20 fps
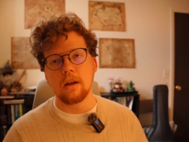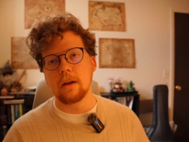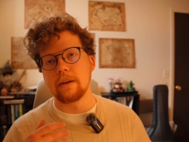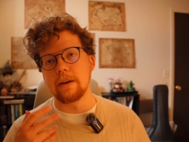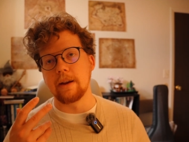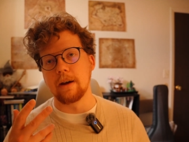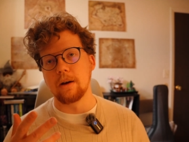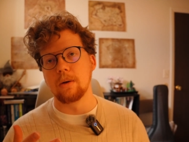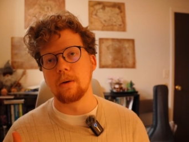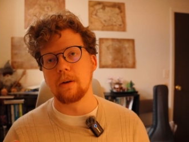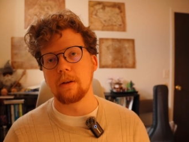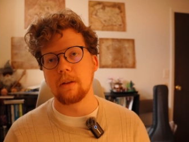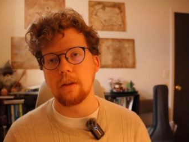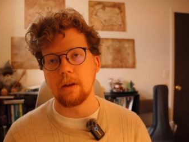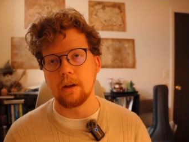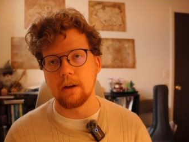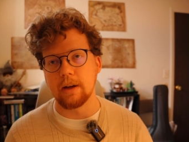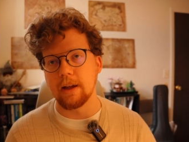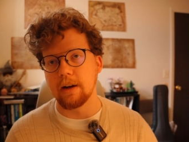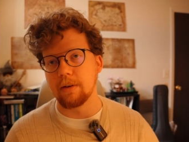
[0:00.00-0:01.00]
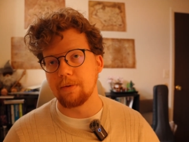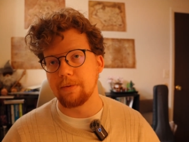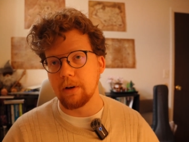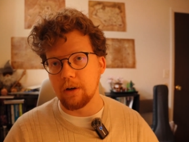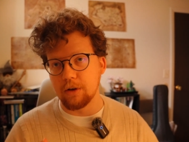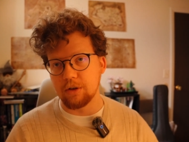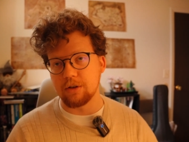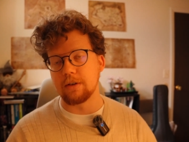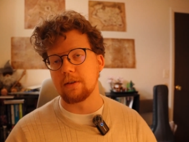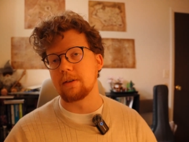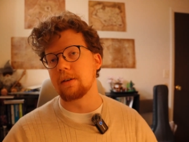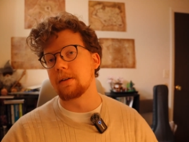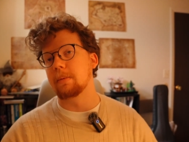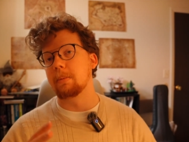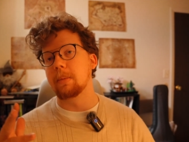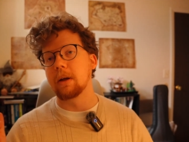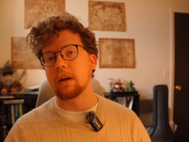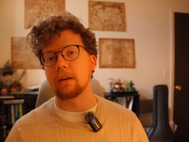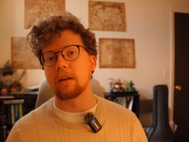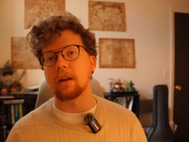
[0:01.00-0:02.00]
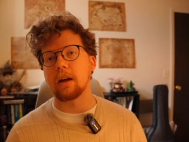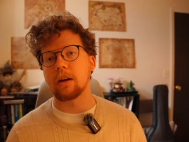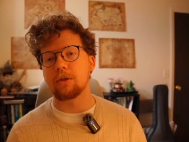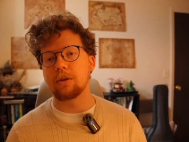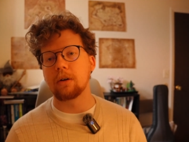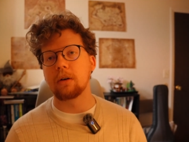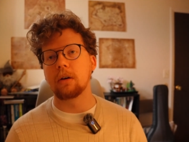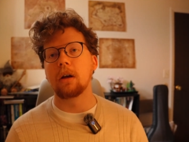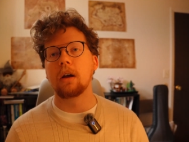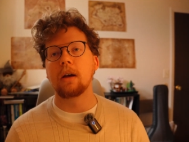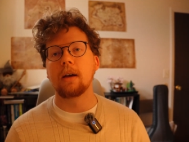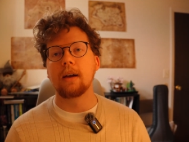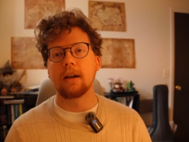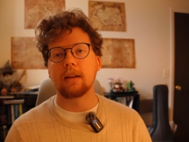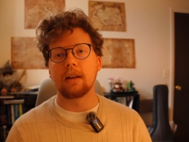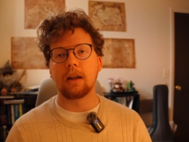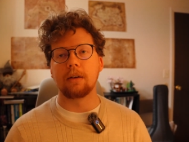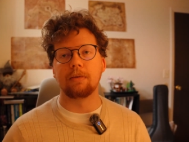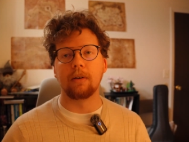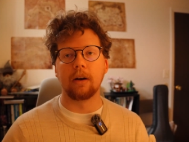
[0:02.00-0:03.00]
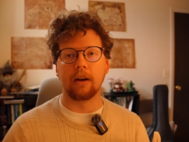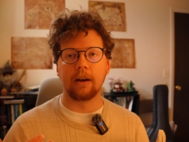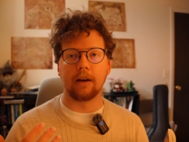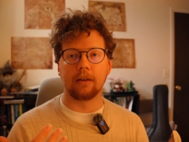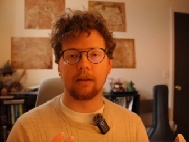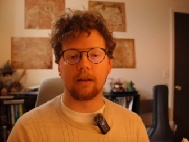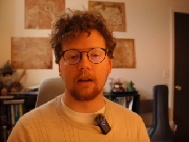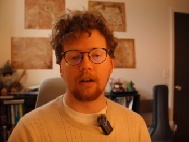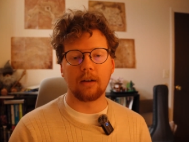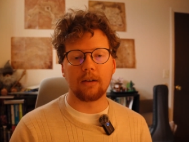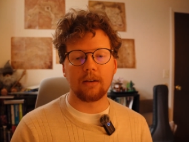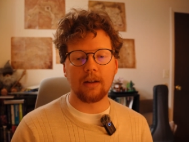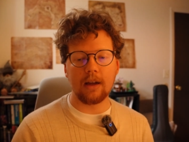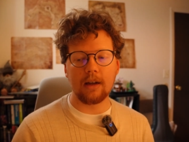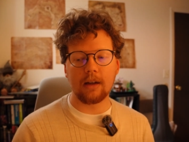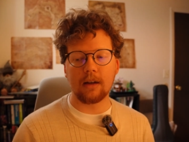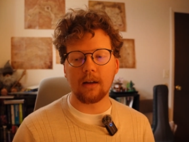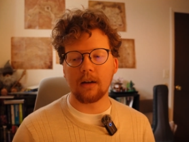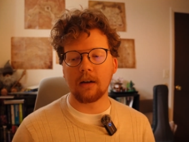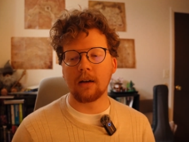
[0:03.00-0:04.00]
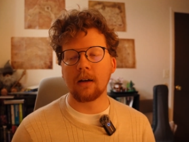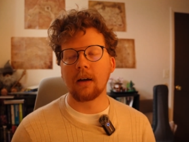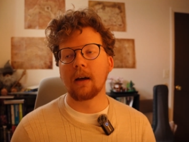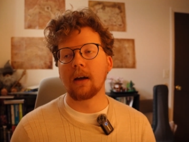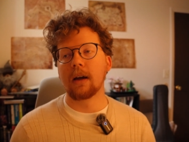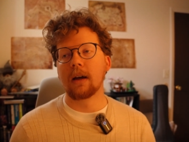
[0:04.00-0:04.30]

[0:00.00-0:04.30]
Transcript: Now, it kind of finishes this big section. They find out that it's taken.